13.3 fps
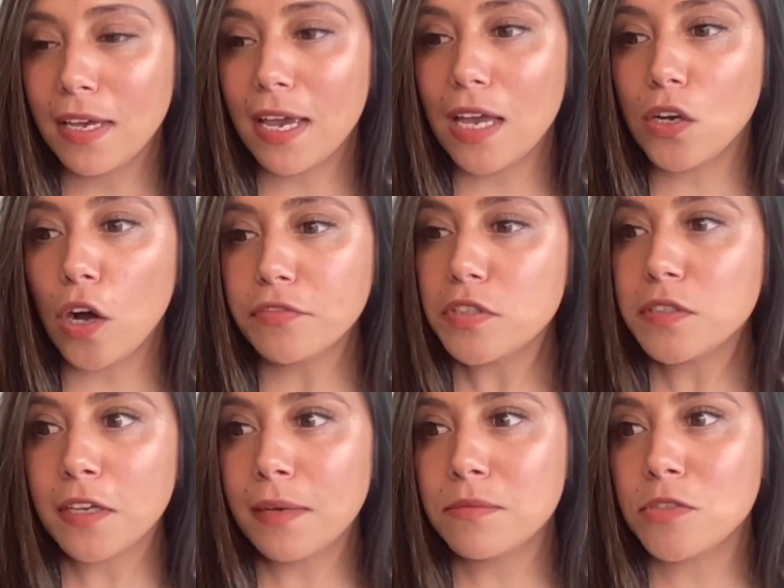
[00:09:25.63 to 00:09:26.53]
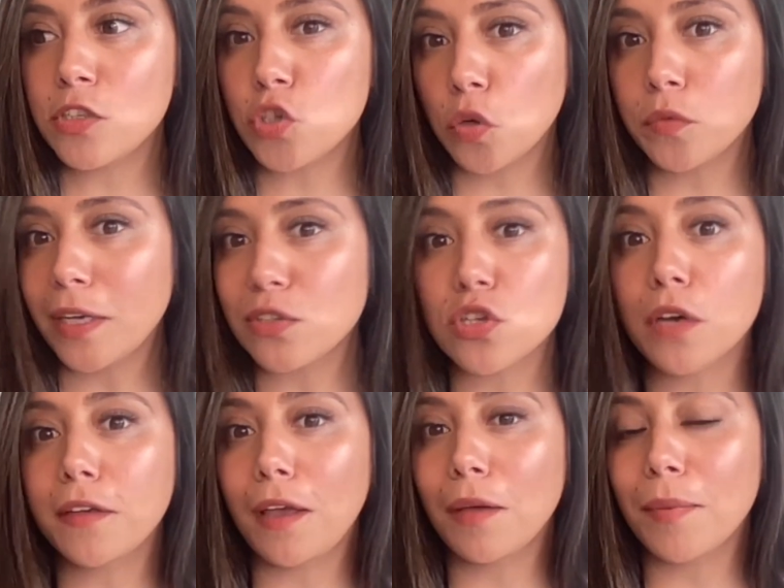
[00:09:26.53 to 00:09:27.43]
And oftentimes they don't like
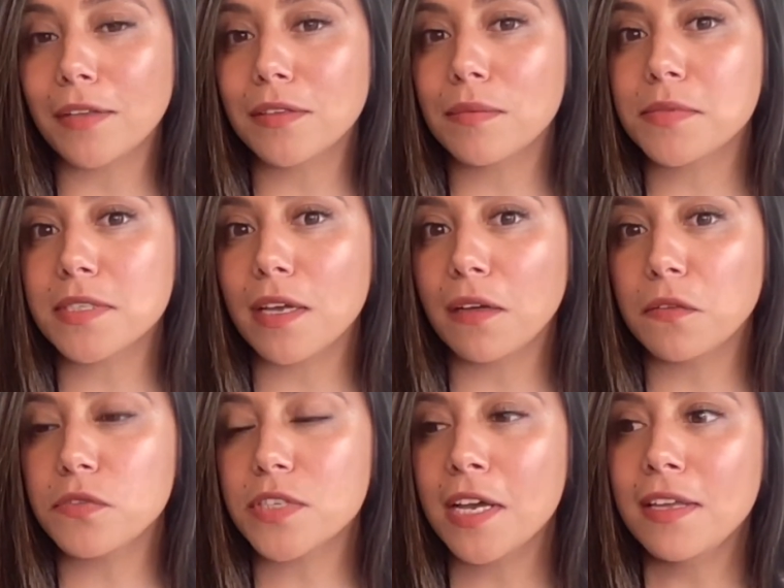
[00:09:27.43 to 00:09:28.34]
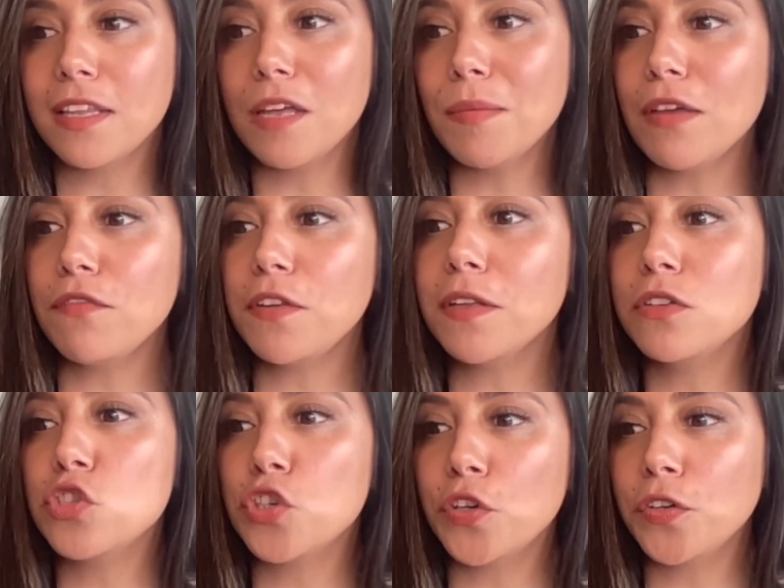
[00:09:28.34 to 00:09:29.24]
talking about themselves. They may feel
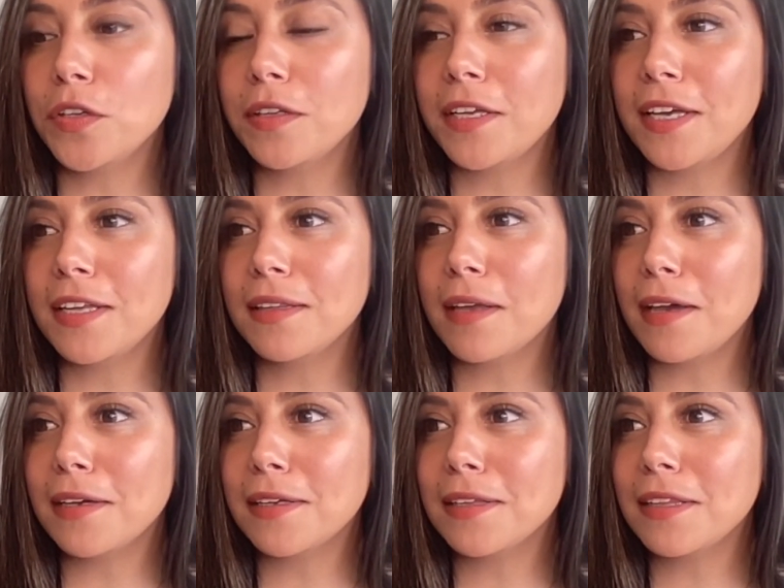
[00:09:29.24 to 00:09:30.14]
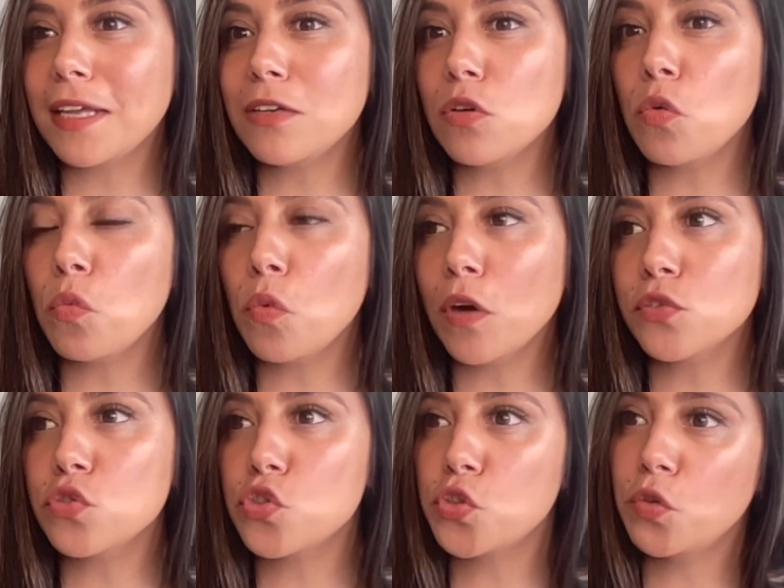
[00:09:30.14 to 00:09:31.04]
internally like they don't
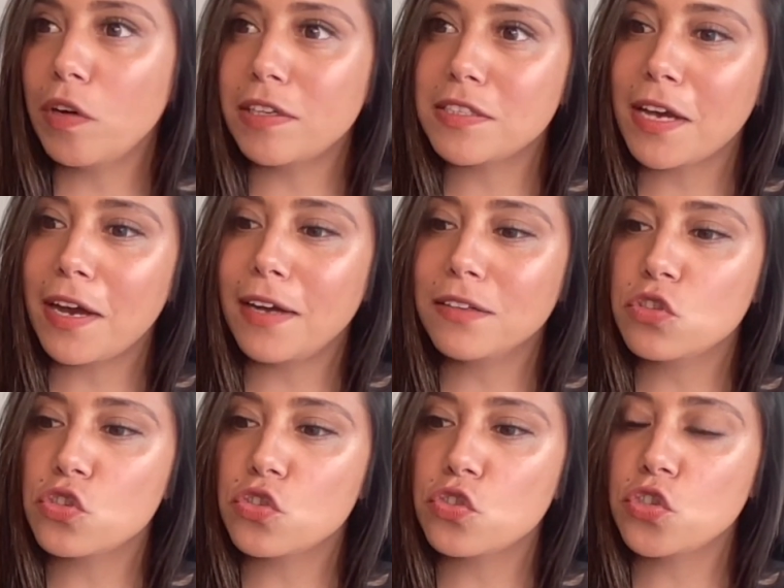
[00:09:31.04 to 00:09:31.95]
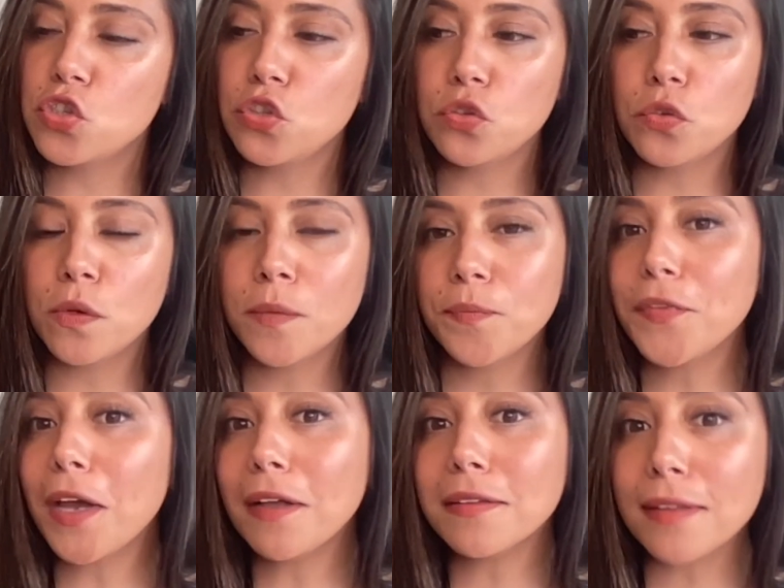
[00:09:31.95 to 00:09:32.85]
want to attach to
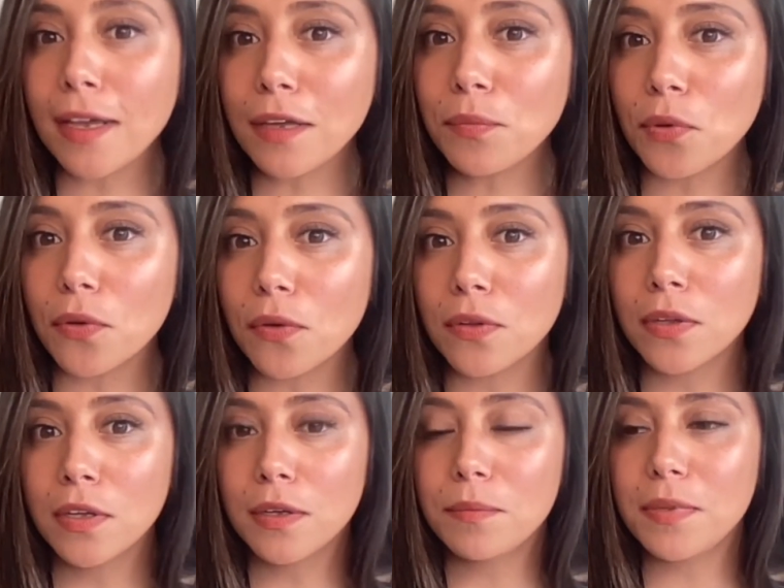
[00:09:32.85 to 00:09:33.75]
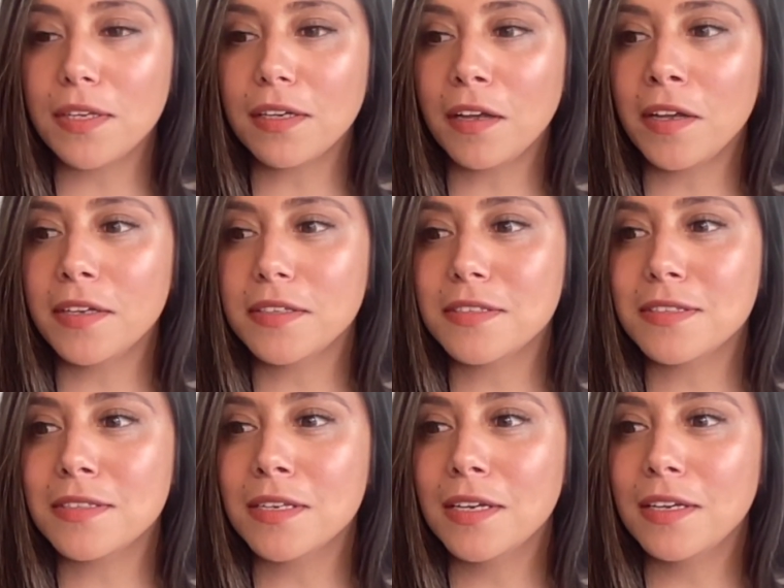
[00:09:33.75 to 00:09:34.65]
a label
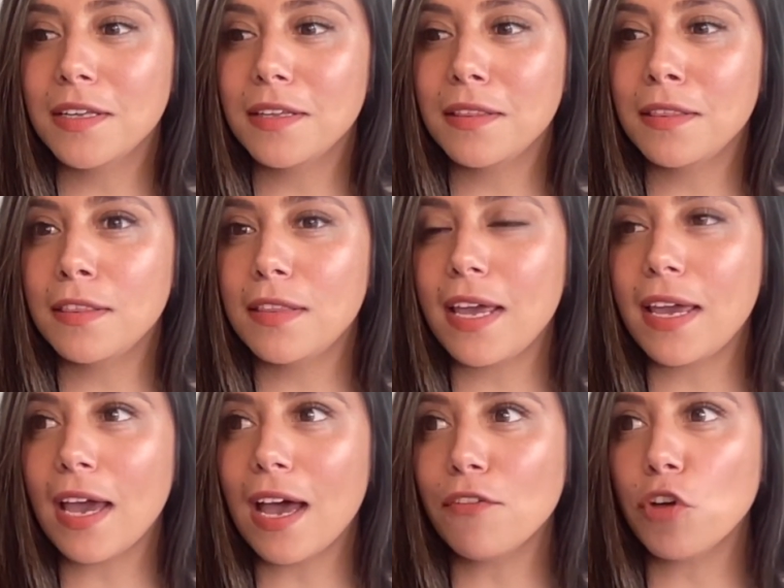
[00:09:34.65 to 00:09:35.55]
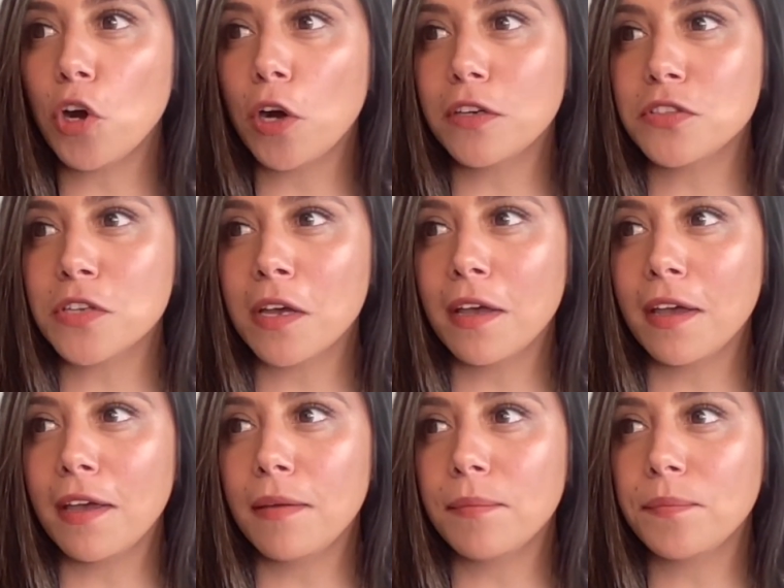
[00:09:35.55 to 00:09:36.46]
because they have a hard
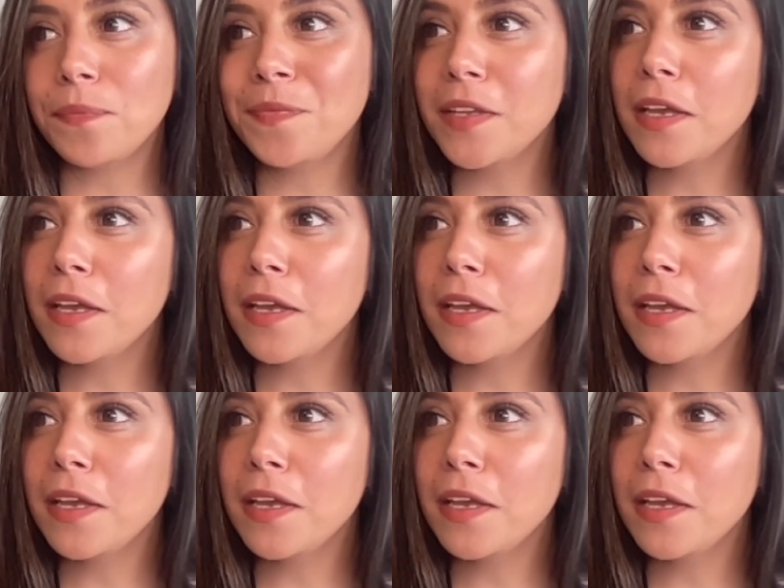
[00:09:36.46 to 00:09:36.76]
time